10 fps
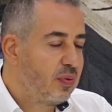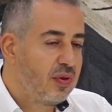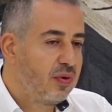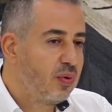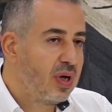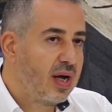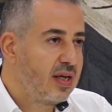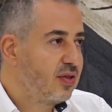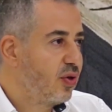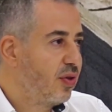with you
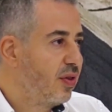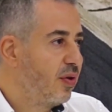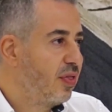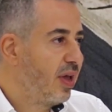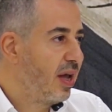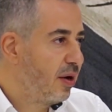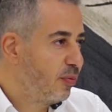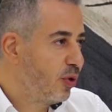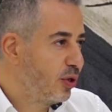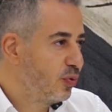guys on the
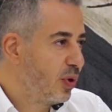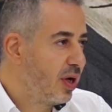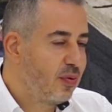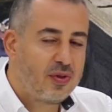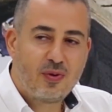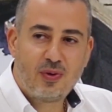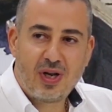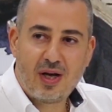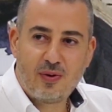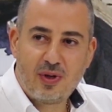airport. We are with you
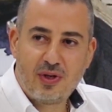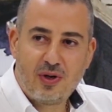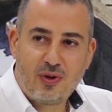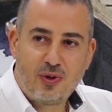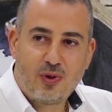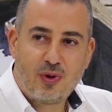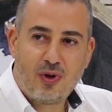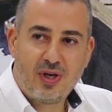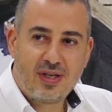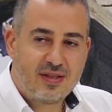now on your
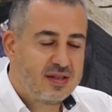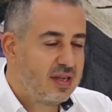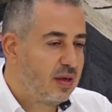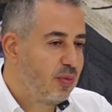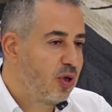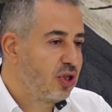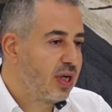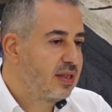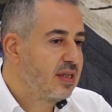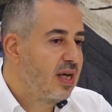all existing
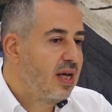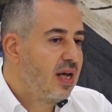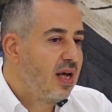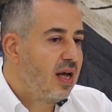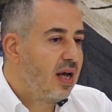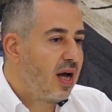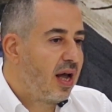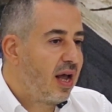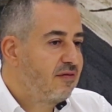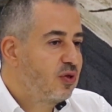projects.
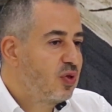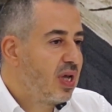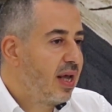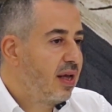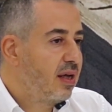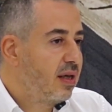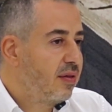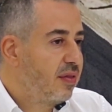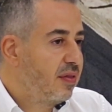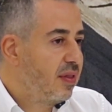I have to say
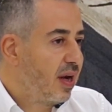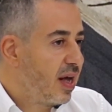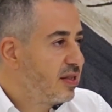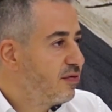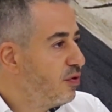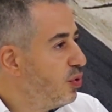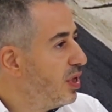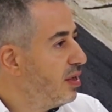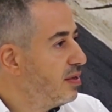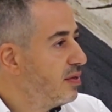the last few
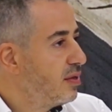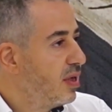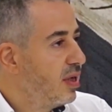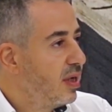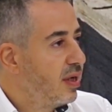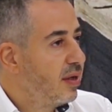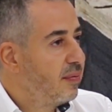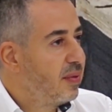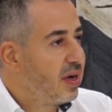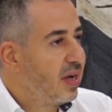years
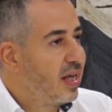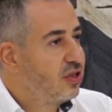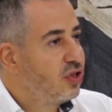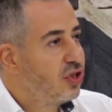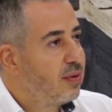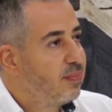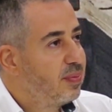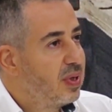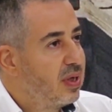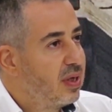the
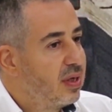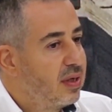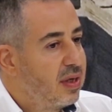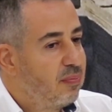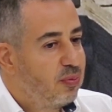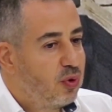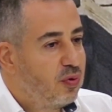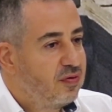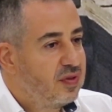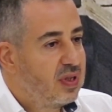relationship
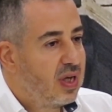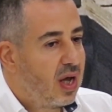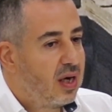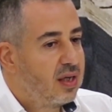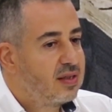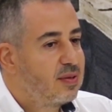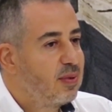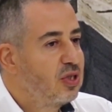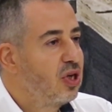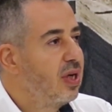improved a lot,
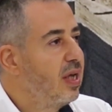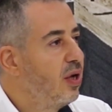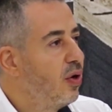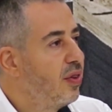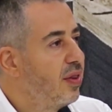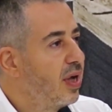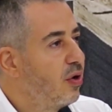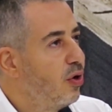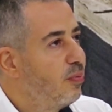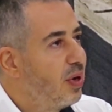especially on the
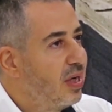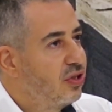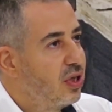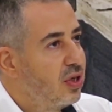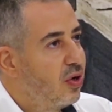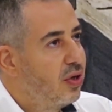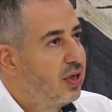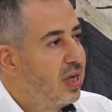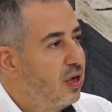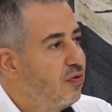collaboration
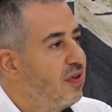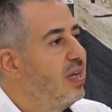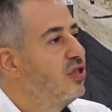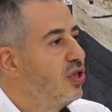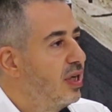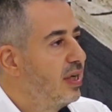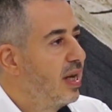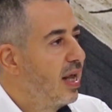on innovation